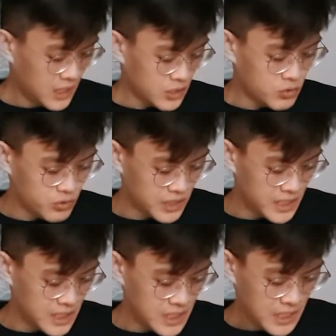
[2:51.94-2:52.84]

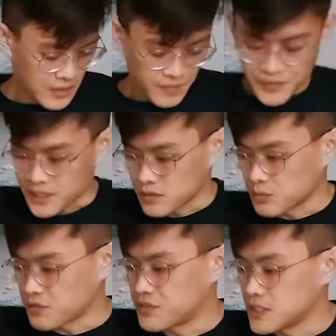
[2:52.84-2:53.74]
usually
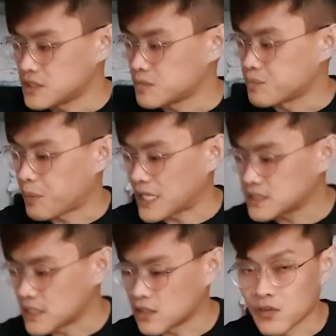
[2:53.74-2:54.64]
with this
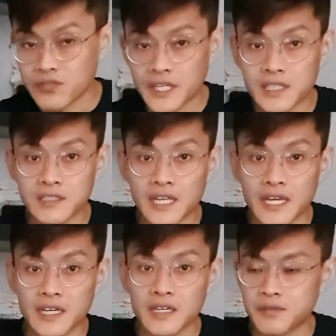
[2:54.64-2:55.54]
plastic container that
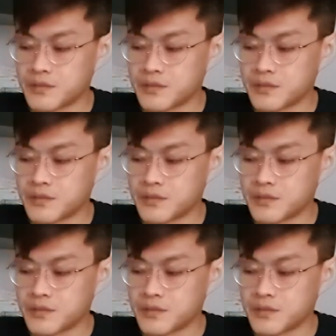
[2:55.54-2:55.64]
I have